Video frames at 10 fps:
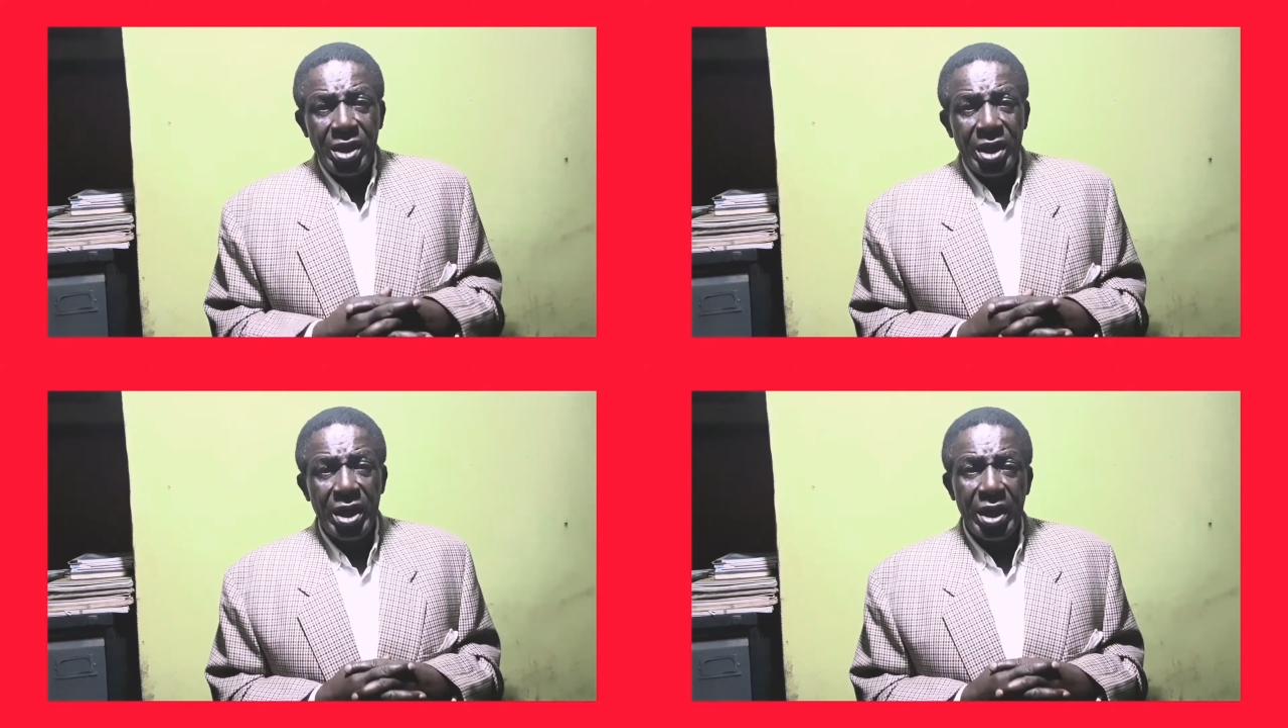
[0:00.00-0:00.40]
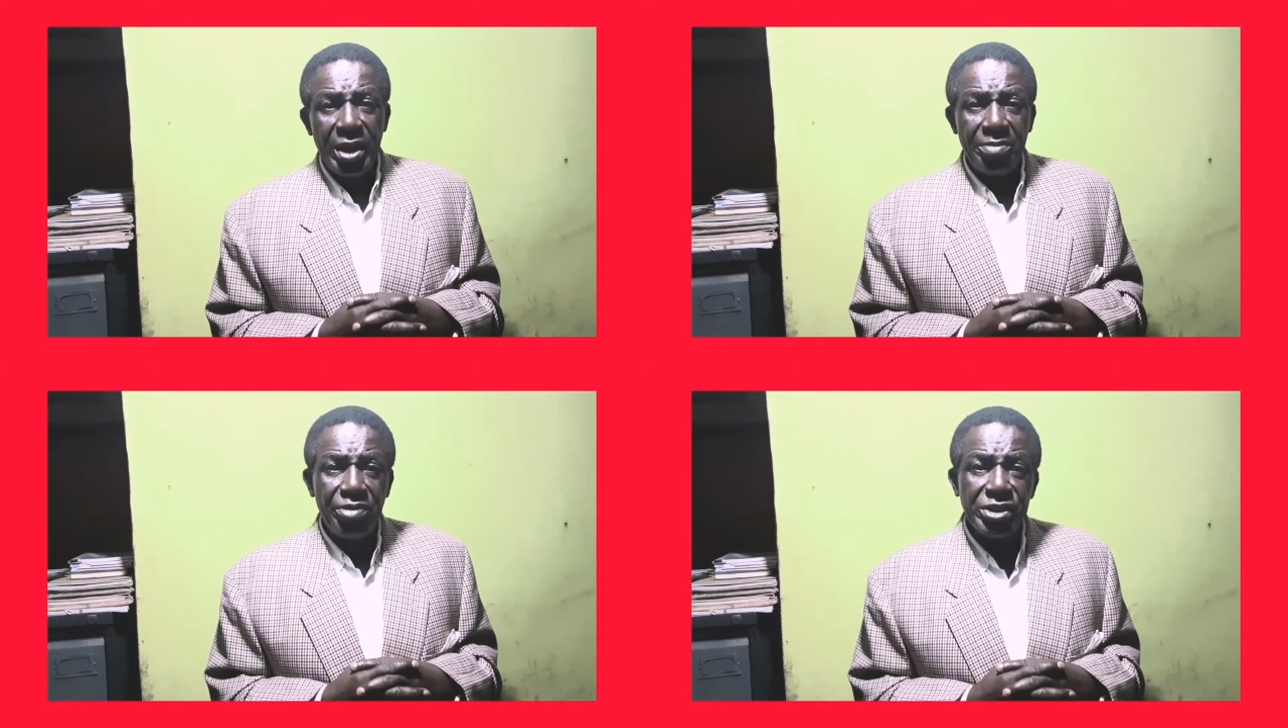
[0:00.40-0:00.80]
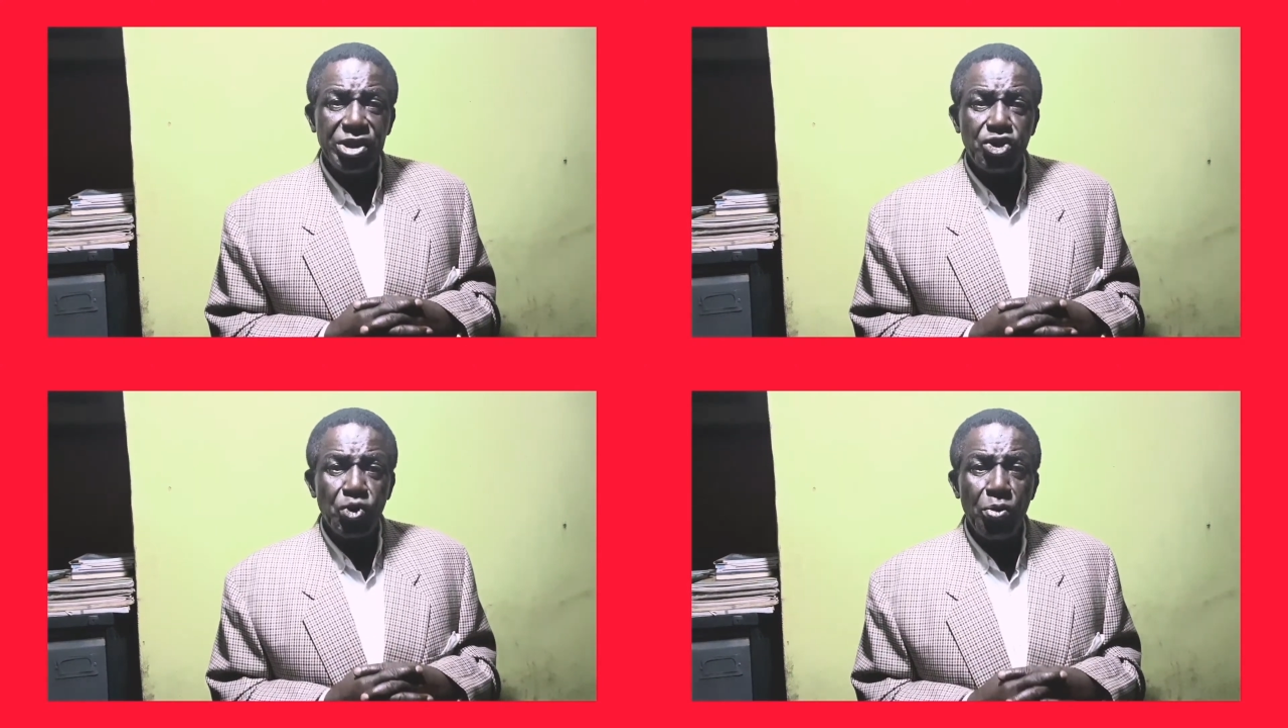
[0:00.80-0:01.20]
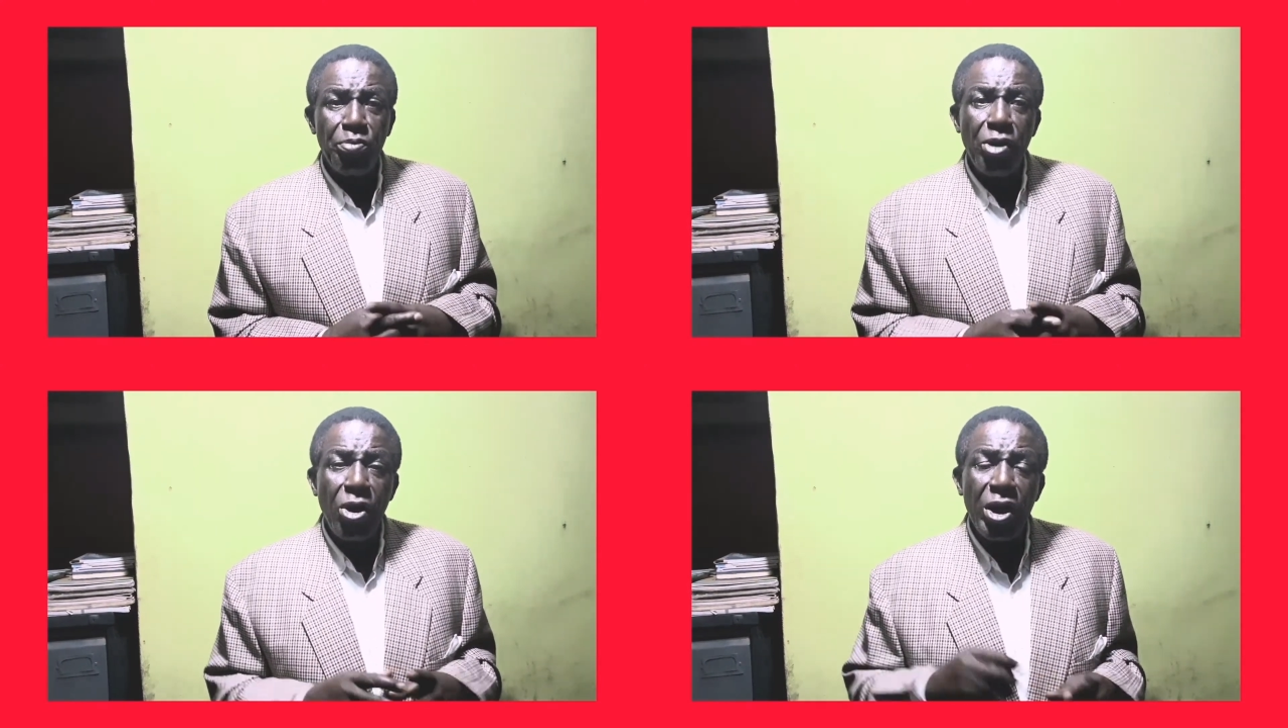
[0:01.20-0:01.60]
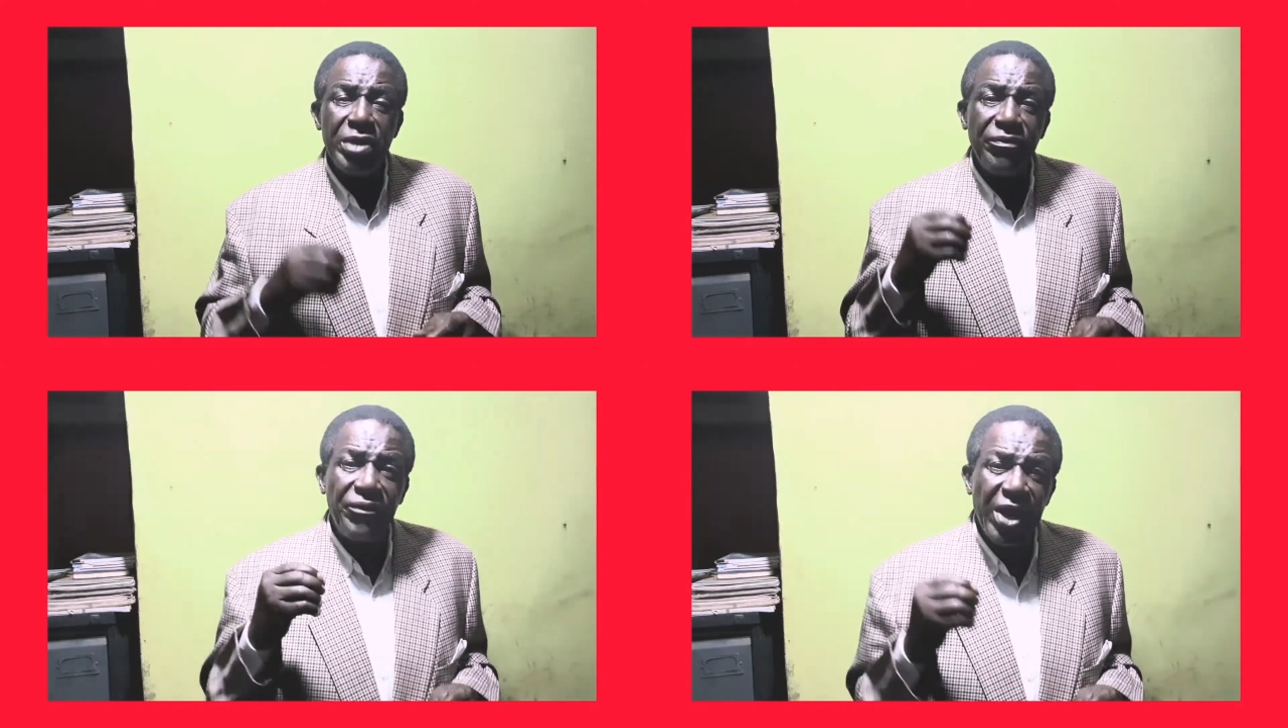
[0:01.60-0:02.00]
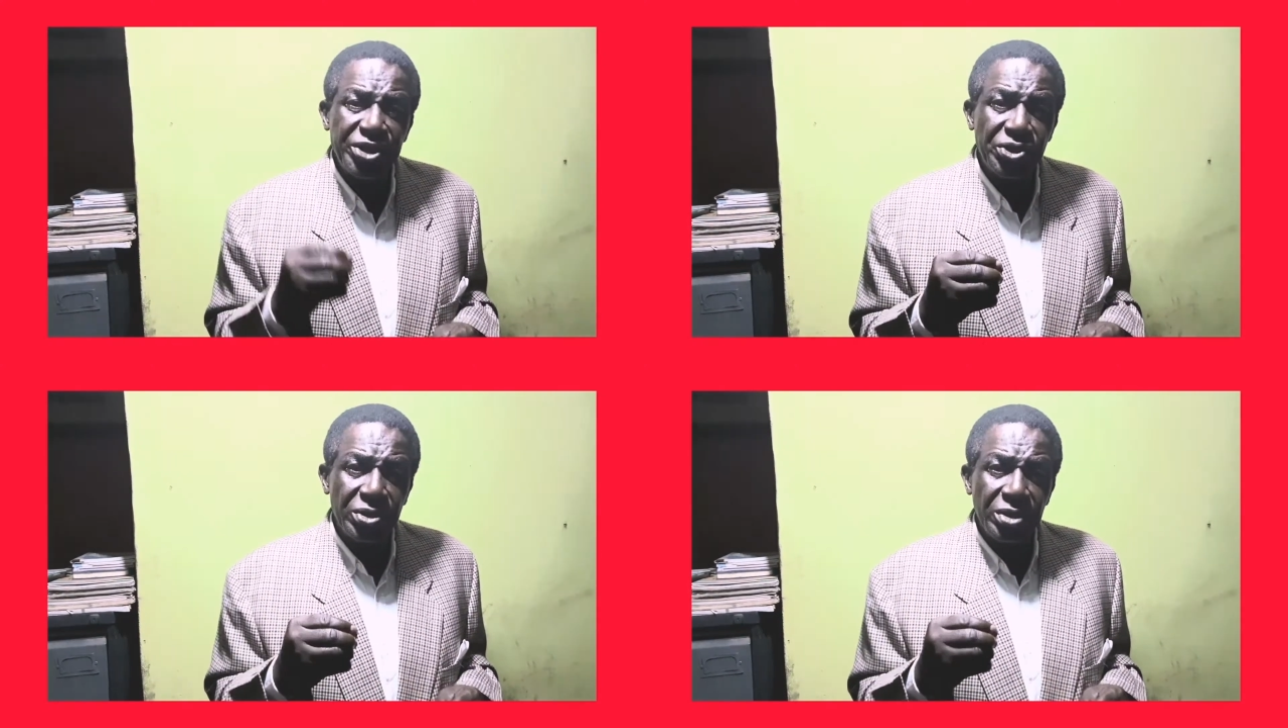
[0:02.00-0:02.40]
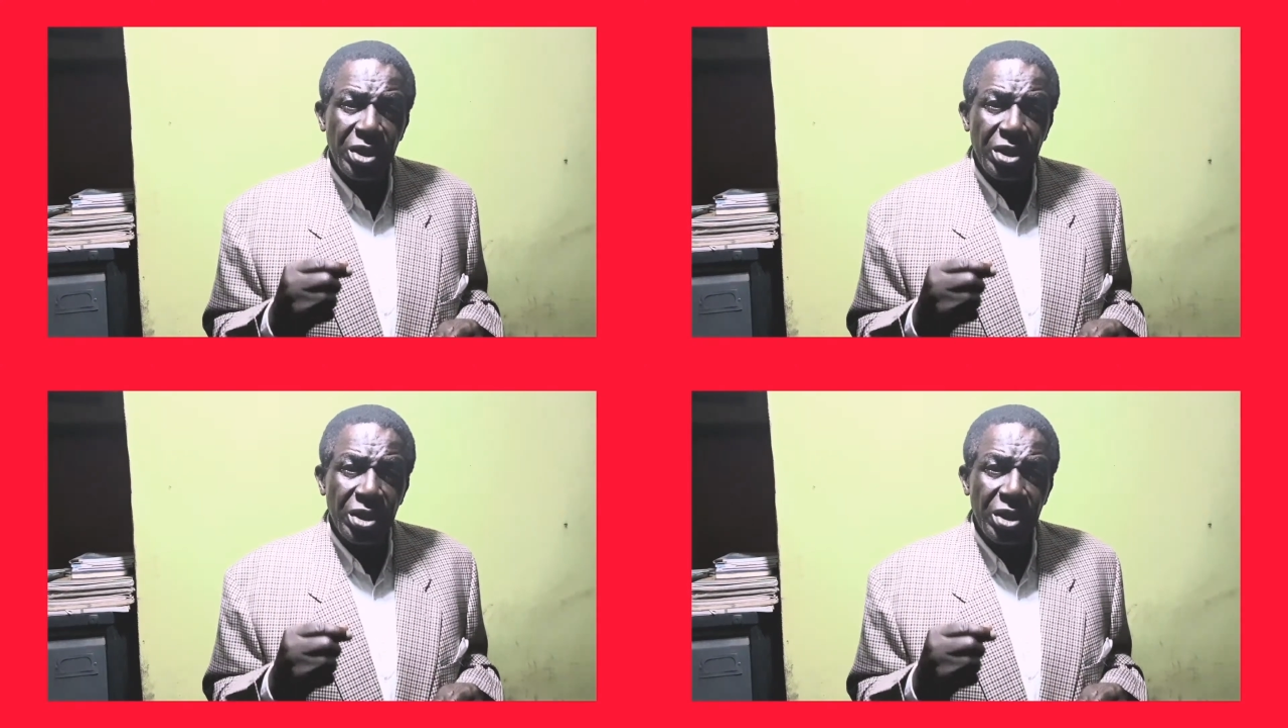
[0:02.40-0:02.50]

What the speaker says: body to more infection.